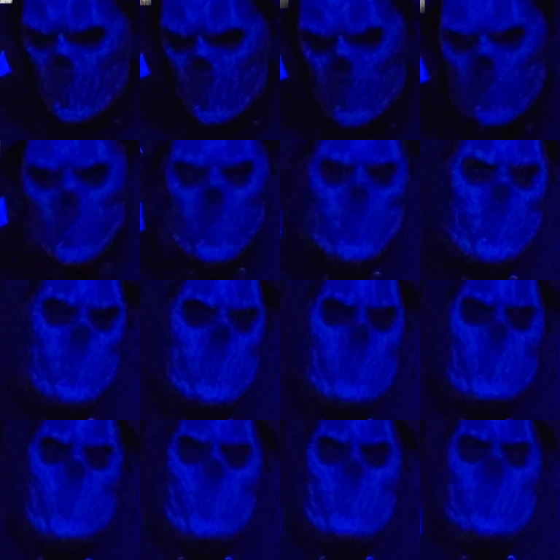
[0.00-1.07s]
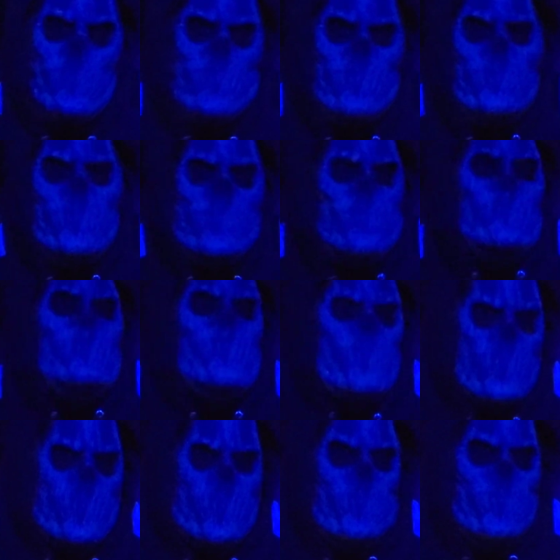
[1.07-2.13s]
and Daniel Jones that went
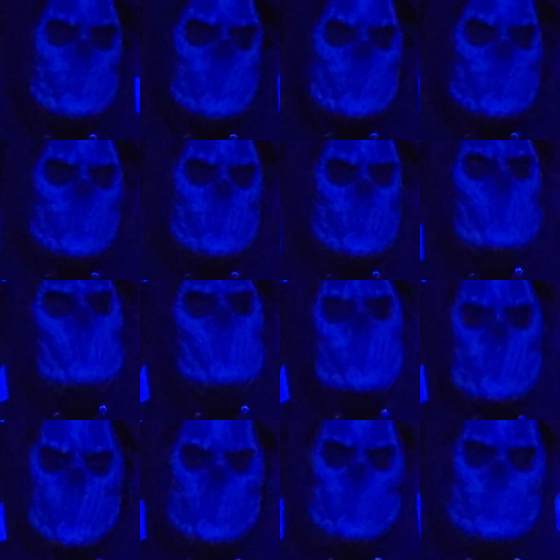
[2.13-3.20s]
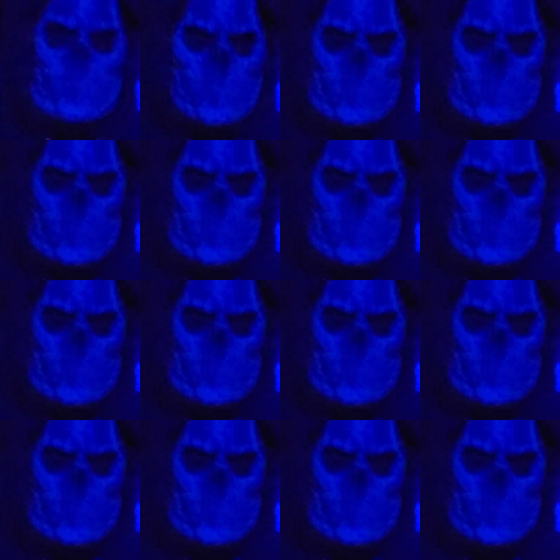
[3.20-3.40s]
viral on Twitter yesterday.